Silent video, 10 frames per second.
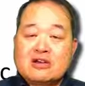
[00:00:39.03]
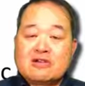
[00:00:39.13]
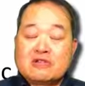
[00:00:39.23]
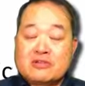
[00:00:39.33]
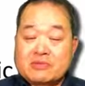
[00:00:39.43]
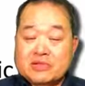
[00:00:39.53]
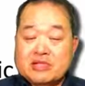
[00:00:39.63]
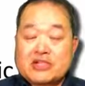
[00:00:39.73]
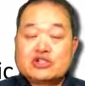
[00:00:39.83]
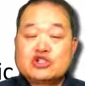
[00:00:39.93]

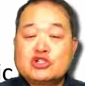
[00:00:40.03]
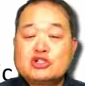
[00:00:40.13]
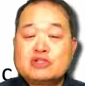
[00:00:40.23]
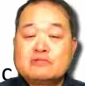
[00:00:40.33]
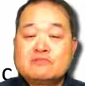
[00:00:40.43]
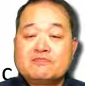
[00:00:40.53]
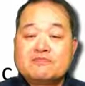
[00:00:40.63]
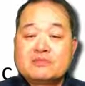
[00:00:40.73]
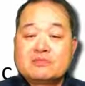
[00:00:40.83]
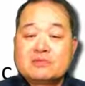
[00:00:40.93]
rehabilitation,
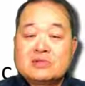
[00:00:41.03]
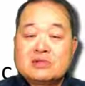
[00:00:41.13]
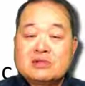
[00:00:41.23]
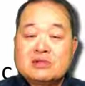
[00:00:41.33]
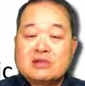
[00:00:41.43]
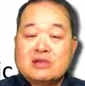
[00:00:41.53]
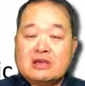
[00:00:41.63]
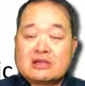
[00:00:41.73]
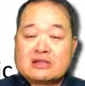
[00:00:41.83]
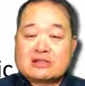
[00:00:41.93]

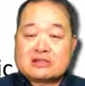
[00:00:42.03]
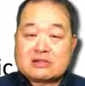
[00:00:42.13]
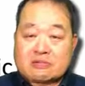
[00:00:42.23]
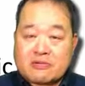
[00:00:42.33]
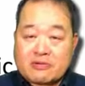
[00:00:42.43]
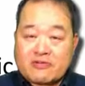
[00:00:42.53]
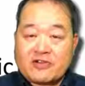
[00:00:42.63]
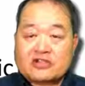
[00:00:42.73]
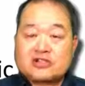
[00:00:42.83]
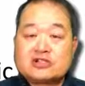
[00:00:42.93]
and our
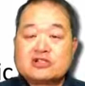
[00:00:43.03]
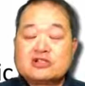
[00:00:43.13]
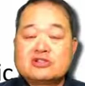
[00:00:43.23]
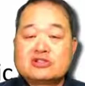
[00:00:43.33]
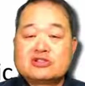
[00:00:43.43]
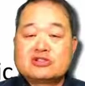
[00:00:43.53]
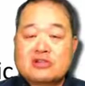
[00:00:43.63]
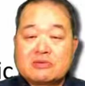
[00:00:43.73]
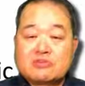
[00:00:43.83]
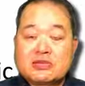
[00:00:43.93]
professions, our
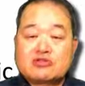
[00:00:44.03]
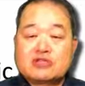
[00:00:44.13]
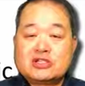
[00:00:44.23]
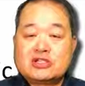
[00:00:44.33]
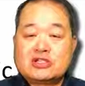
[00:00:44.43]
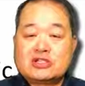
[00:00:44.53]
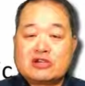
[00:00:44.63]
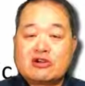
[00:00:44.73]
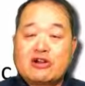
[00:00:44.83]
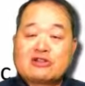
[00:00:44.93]
subspecialties, and
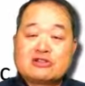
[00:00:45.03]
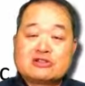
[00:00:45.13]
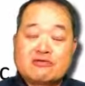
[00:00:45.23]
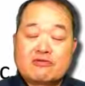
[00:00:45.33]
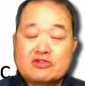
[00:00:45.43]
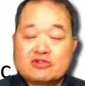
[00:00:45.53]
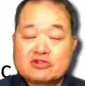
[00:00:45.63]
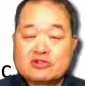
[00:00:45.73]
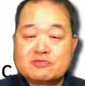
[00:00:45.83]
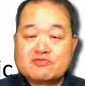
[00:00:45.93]
our areas of
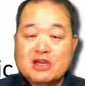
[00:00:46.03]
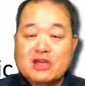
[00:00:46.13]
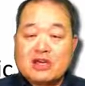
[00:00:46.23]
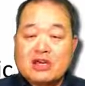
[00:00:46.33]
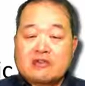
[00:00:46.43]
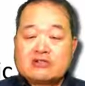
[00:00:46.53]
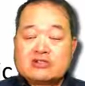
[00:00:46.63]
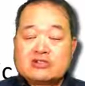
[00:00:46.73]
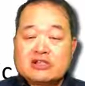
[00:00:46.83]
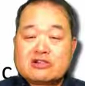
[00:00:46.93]
research. And we're
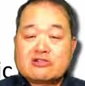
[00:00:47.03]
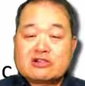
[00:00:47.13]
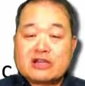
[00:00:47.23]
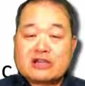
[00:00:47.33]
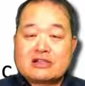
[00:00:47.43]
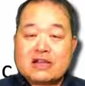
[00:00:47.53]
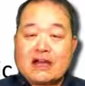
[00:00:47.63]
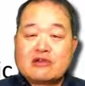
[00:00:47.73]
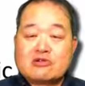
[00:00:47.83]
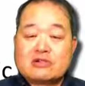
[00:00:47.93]
going to take a look at
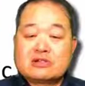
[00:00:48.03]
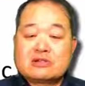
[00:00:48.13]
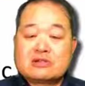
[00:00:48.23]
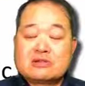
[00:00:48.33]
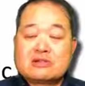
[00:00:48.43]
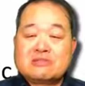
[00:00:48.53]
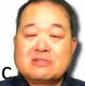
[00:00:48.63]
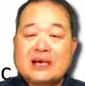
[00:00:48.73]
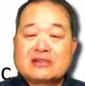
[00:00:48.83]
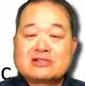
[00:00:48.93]
how it
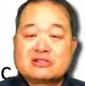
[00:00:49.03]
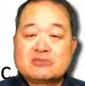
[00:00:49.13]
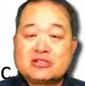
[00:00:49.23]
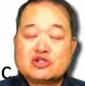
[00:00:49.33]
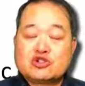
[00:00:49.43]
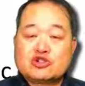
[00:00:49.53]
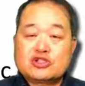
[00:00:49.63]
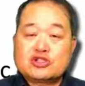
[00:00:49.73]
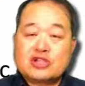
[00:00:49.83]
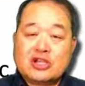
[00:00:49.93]
impacts us potentially
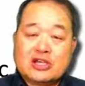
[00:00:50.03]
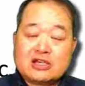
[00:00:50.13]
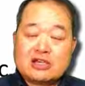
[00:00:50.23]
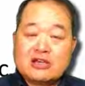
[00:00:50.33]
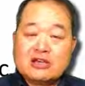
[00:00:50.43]
today